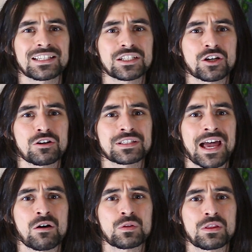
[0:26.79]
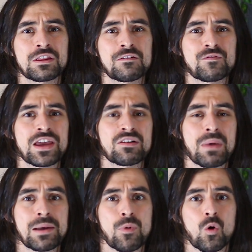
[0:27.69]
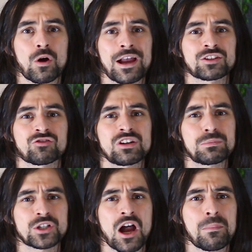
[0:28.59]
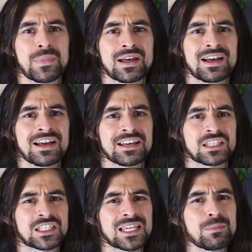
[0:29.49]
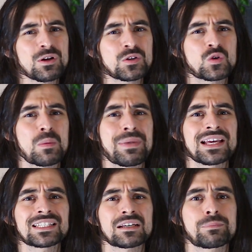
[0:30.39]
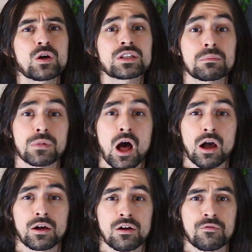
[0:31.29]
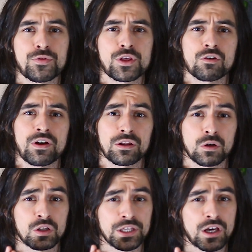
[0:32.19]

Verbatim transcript: As it turns out, the fate of my poor ice cream shop is similar to a basic building block of theoretical